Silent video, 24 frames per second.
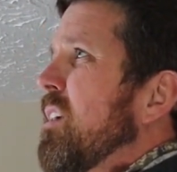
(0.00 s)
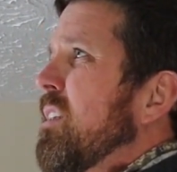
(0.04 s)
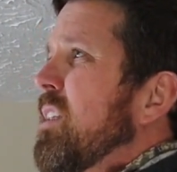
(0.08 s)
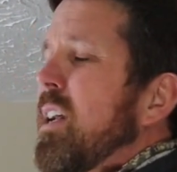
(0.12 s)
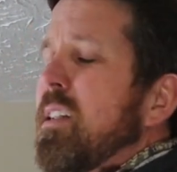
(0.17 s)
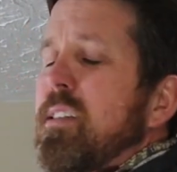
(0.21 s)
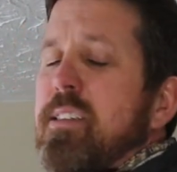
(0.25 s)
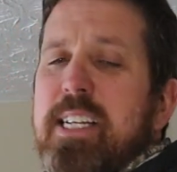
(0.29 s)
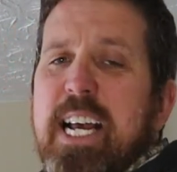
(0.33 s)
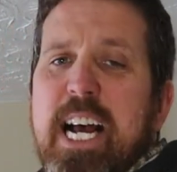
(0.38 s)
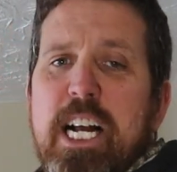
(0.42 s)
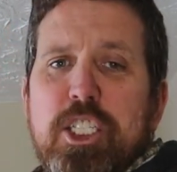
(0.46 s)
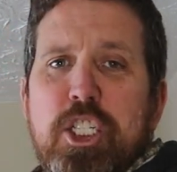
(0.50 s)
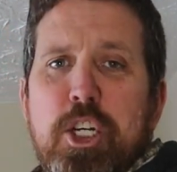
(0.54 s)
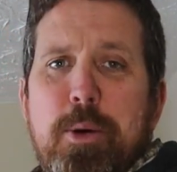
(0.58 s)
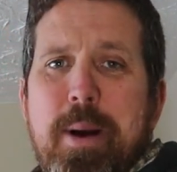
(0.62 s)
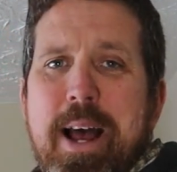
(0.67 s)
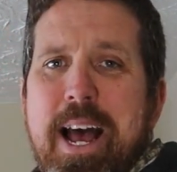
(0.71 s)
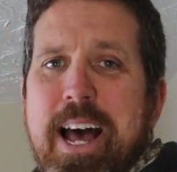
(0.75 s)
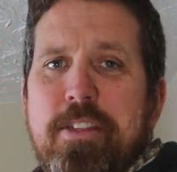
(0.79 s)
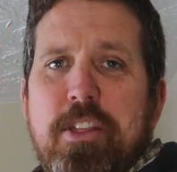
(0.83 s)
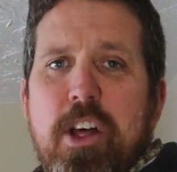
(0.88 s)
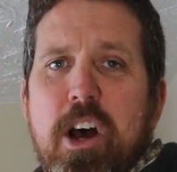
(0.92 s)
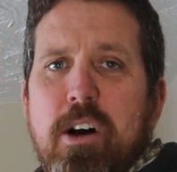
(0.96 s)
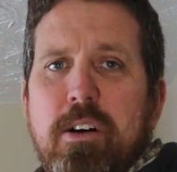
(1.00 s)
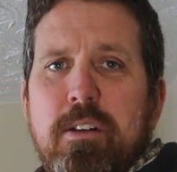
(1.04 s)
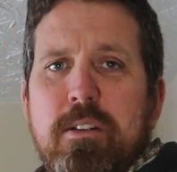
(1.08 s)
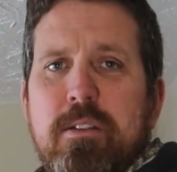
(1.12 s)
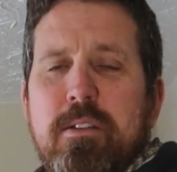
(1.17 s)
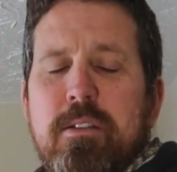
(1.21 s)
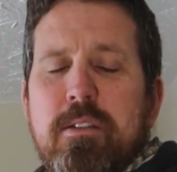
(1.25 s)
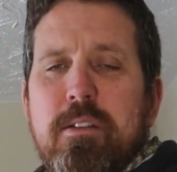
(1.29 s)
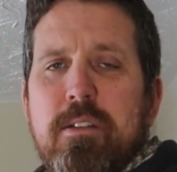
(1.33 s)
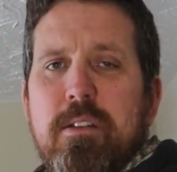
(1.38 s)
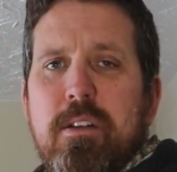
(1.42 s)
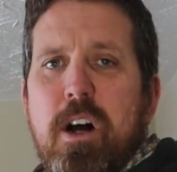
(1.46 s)
Doesn't sound too bad though.
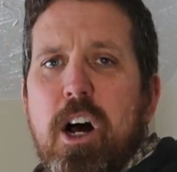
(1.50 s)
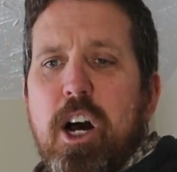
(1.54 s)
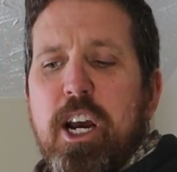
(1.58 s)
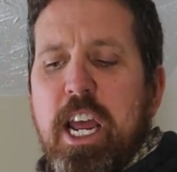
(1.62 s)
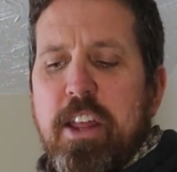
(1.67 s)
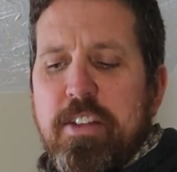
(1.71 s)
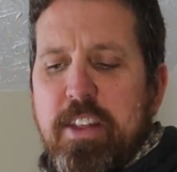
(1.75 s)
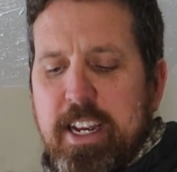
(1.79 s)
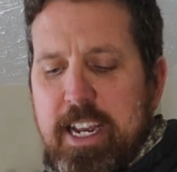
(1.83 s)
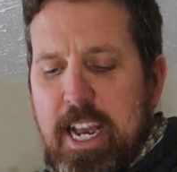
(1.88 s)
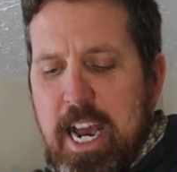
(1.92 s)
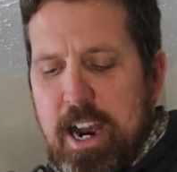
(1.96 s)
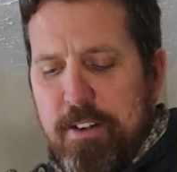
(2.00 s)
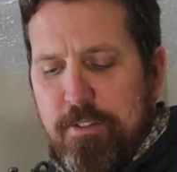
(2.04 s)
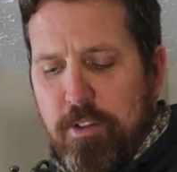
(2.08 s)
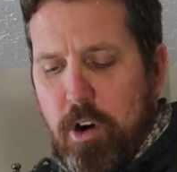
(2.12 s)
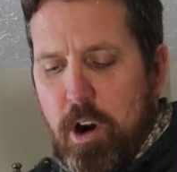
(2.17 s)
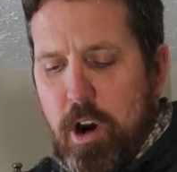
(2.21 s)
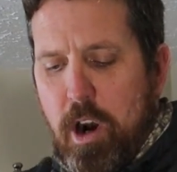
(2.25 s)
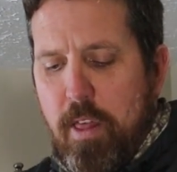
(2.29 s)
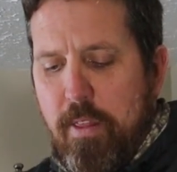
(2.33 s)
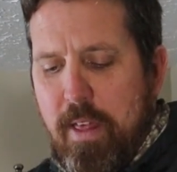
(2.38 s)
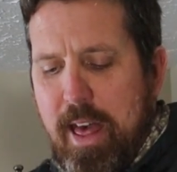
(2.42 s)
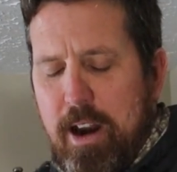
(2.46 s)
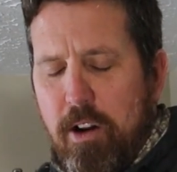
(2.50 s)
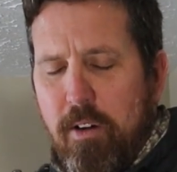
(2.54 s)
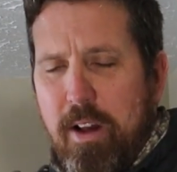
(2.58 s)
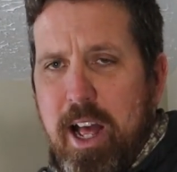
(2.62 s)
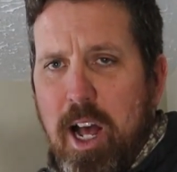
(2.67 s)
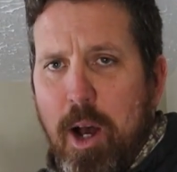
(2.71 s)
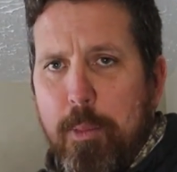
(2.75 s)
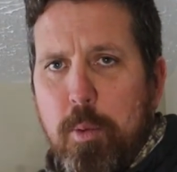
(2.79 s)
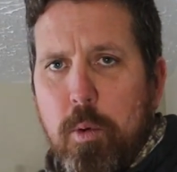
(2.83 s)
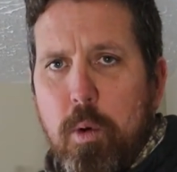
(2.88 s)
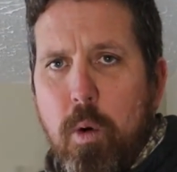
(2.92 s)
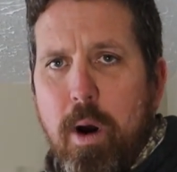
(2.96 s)
I'll get the cover on it, that'll
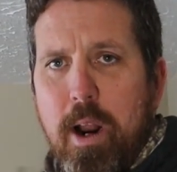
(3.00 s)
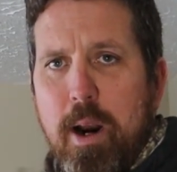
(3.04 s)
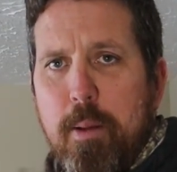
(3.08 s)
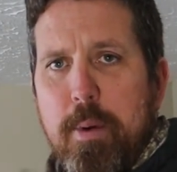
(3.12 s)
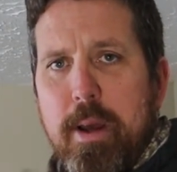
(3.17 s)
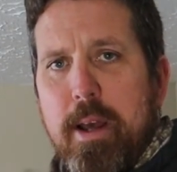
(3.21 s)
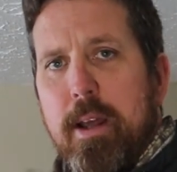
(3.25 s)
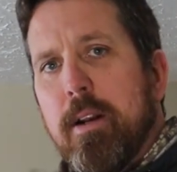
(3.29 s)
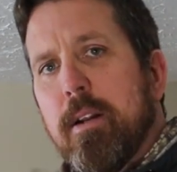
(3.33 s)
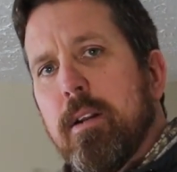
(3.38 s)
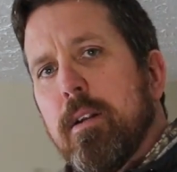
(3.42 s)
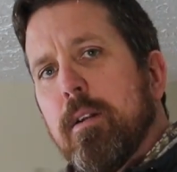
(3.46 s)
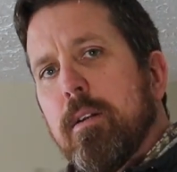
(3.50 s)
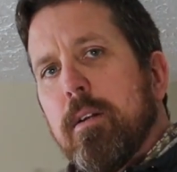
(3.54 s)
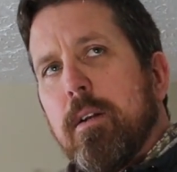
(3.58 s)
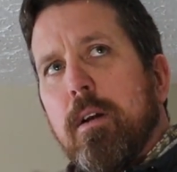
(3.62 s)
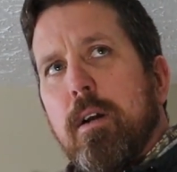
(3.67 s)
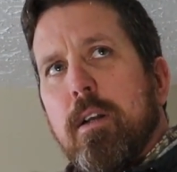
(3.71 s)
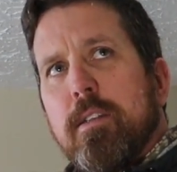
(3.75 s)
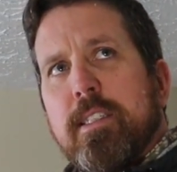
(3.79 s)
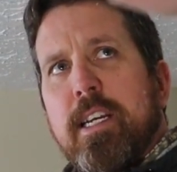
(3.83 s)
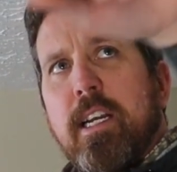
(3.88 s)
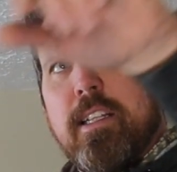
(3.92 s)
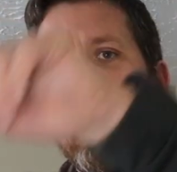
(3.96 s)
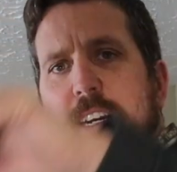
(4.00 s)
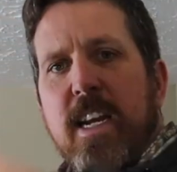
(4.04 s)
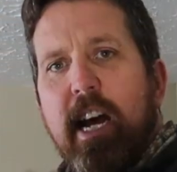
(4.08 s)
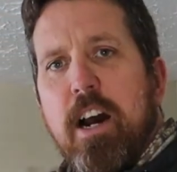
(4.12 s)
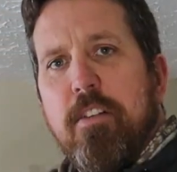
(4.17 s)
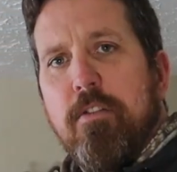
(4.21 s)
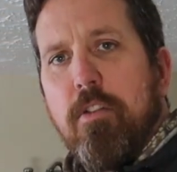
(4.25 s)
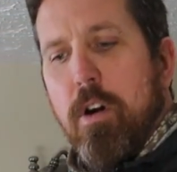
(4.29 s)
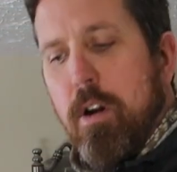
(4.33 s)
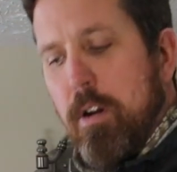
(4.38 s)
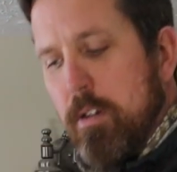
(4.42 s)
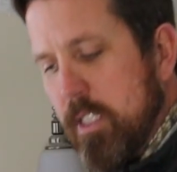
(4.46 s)
help quite a bit. Let's get the
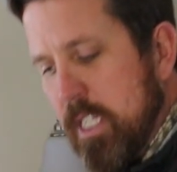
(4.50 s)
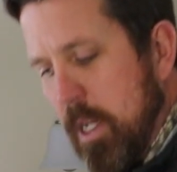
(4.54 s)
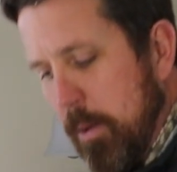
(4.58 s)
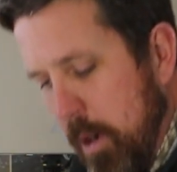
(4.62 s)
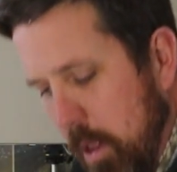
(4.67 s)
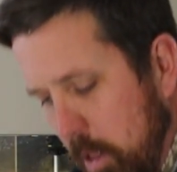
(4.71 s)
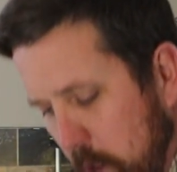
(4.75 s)
cover on, see what